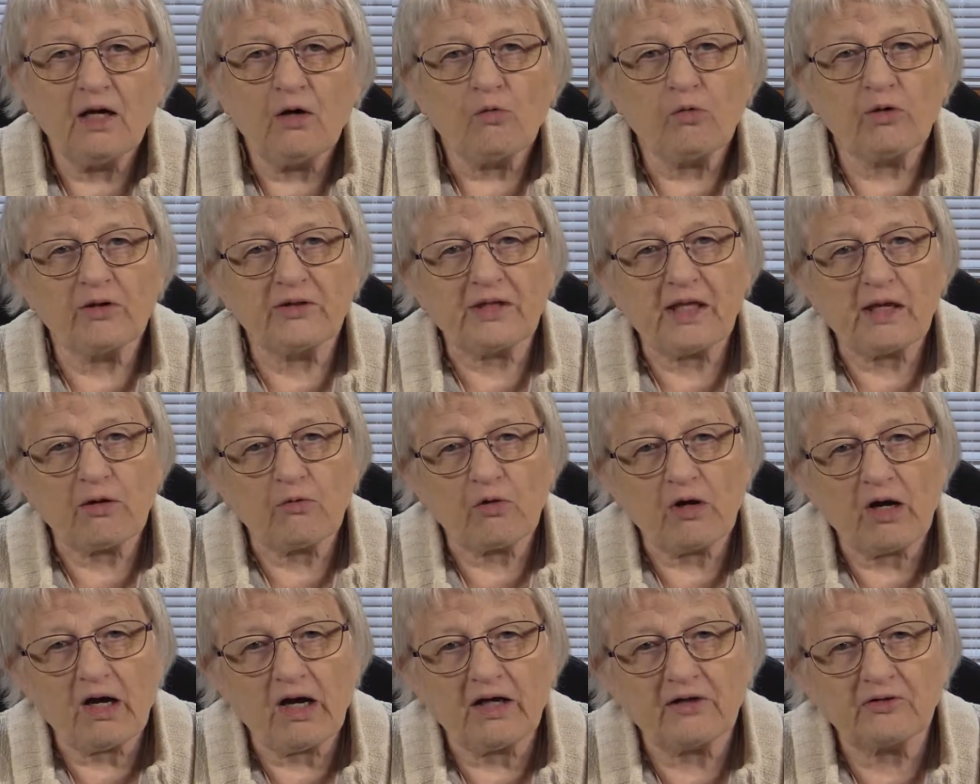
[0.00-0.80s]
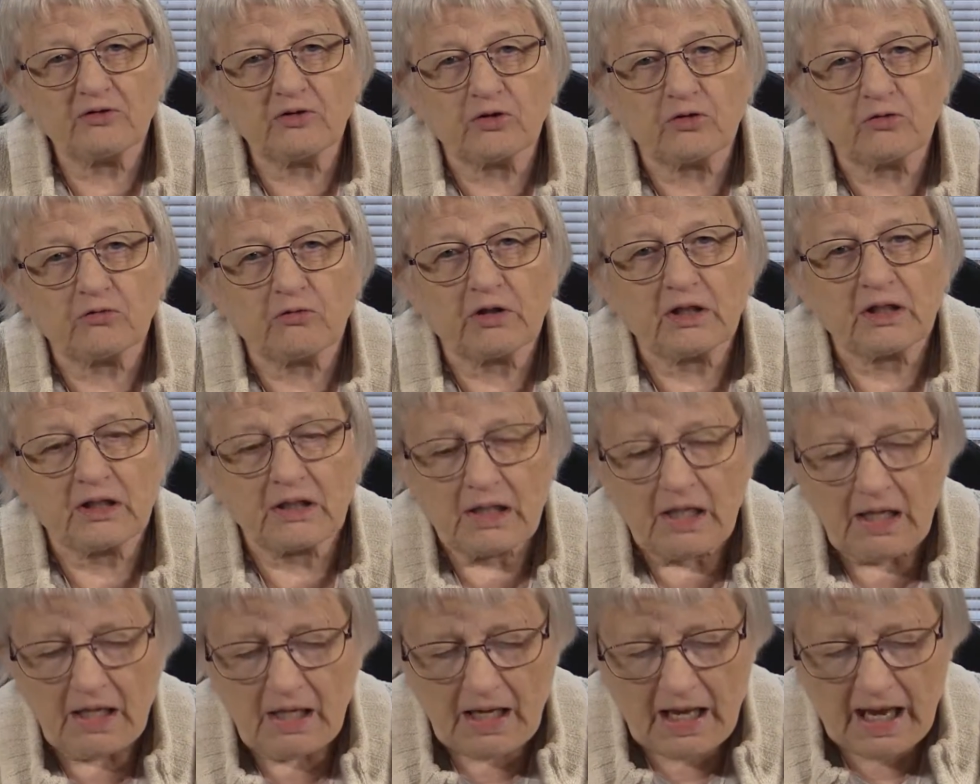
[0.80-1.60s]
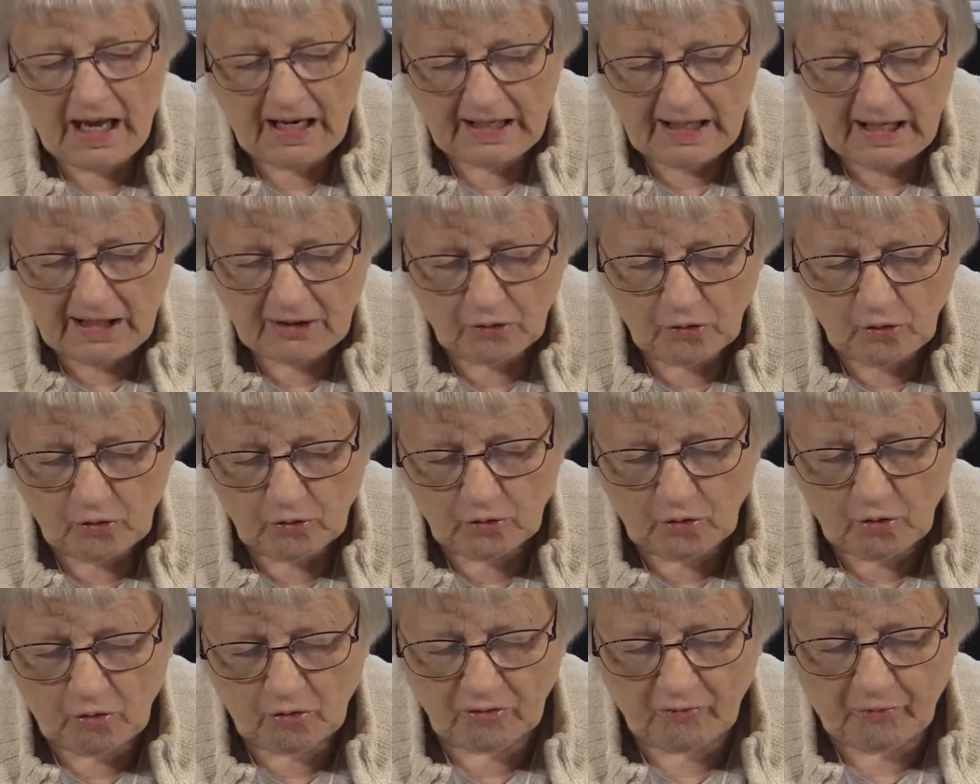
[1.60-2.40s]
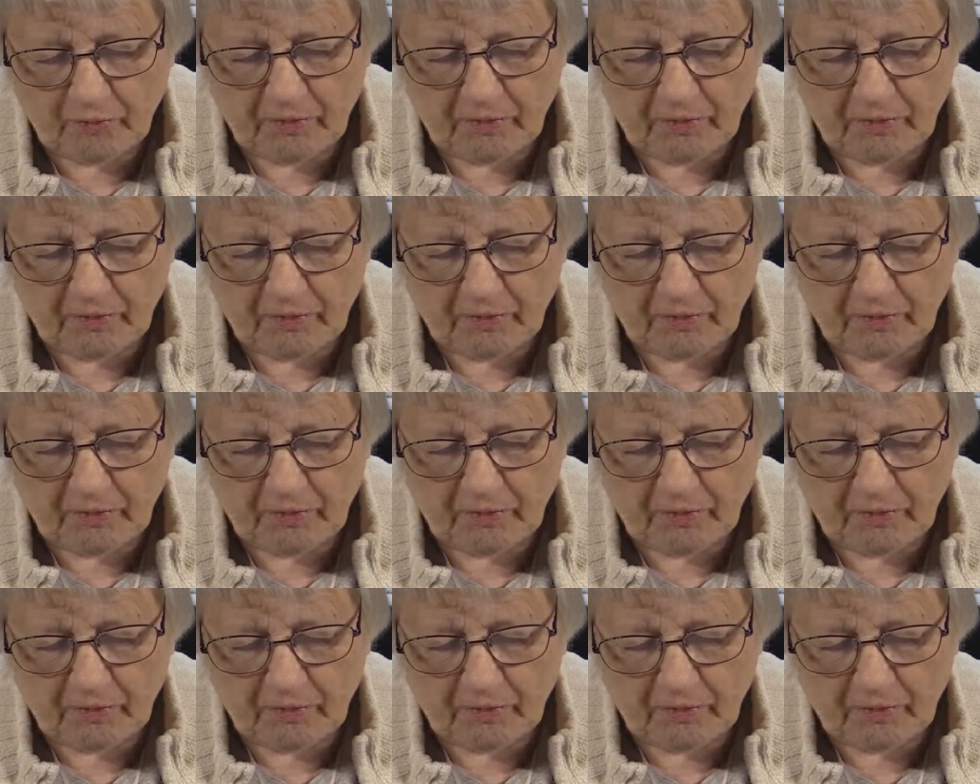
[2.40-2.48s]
when they were under it. And I don't know if